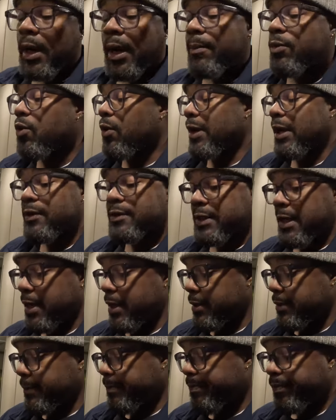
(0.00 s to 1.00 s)
I'm going
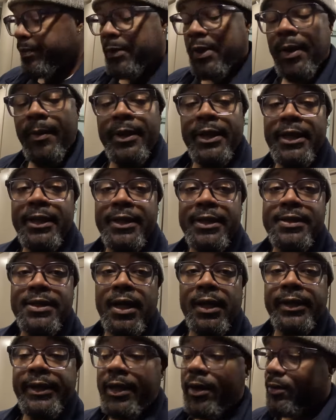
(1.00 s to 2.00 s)
outside. I'm gonna eat these
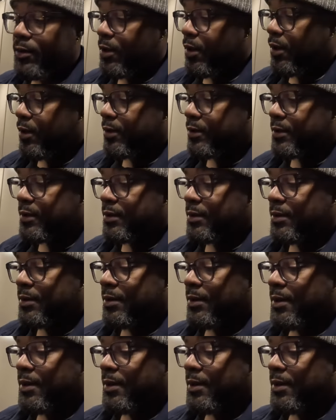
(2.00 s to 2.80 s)
ugly elk dogs,